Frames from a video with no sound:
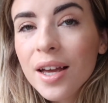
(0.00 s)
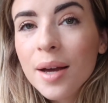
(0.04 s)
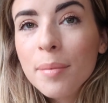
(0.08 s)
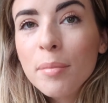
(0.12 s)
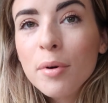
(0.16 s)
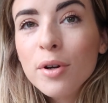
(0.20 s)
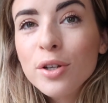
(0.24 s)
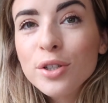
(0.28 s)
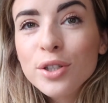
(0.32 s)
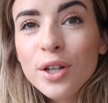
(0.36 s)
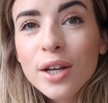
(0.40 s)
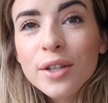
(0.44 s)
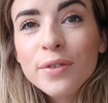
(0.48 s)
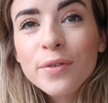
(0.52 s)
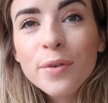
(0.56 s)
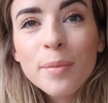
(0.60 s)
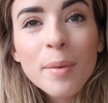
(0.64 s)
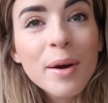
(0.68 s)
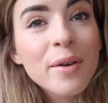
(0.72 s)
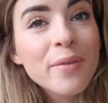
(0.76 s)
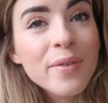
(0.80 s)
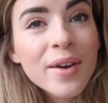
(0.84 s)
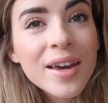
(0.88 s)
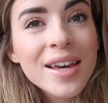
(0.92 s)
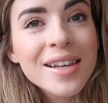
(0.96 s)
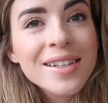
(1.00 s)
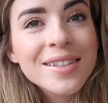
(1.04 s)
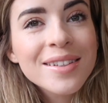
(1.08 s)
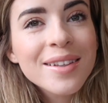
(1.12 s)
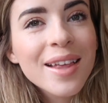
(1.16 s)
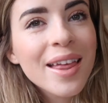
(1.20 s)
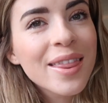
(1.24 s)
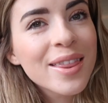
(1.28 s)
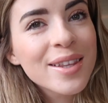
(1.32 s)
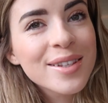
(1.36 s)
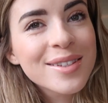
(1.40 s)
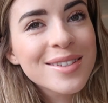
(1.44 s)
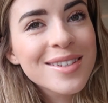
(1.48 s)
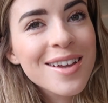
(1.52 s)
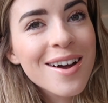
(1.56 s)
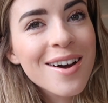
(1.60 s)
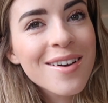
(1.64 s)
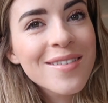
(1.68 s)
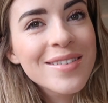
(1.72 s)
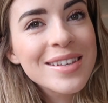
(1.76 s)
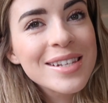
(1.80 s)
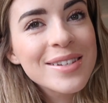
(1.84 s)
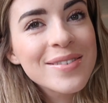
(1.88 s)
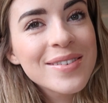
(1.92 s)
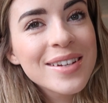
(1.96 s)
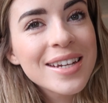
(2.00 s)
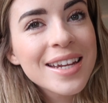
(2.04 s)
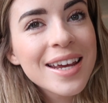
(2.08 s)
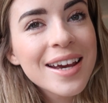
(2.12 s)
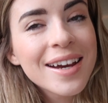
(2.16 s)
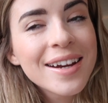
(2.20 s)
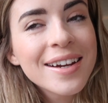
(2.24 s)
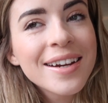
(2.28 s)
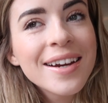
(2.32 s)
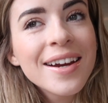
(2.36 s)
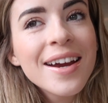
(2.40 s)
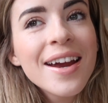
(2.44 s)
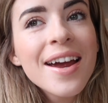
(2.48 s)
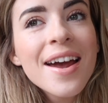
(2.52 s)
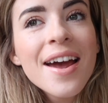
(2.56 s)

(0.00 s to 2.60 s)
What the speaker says: apologise for my face at the start of this video.